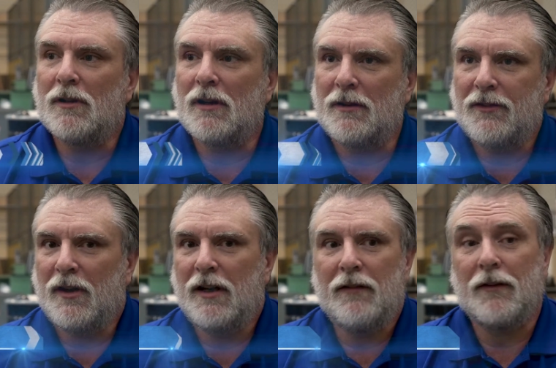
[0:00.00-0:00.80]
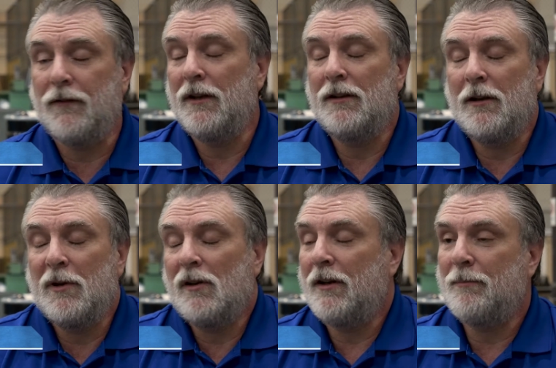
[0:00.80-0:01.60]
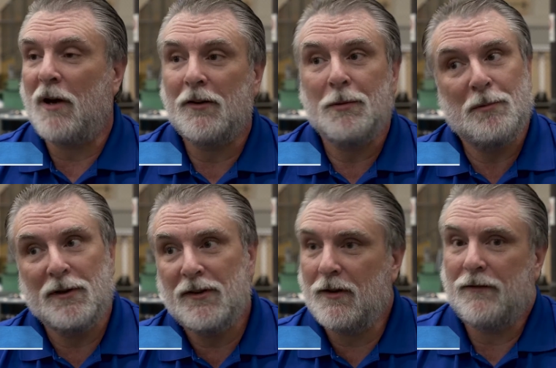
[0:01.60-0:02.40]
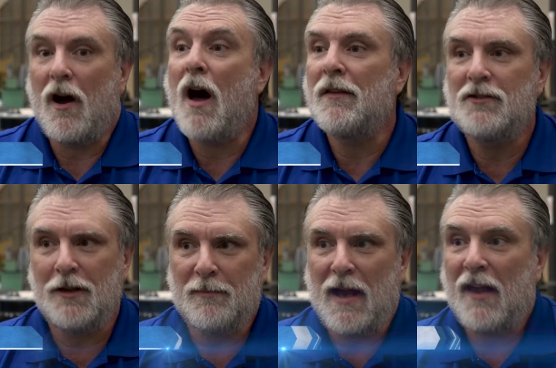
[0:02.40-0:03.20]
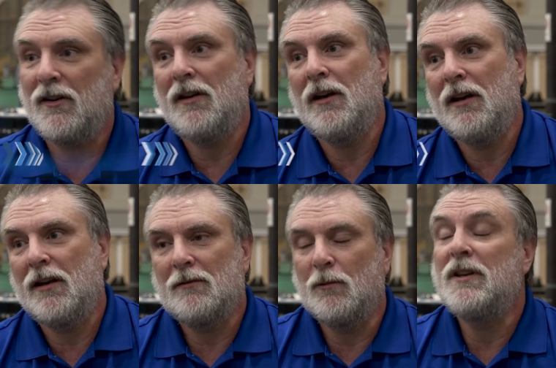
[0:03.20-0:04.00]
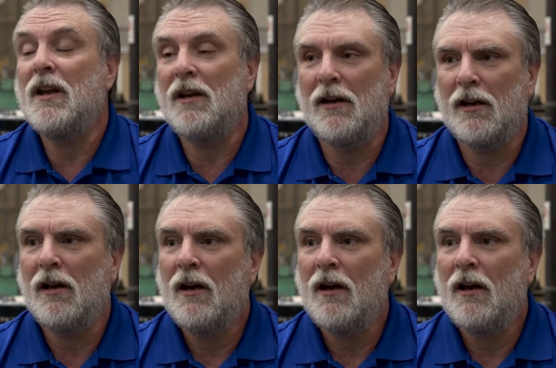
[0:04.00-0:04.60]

Uh, it's going to give the fleet the ability to possibly print the stuff on the ship as they need it, when they need it.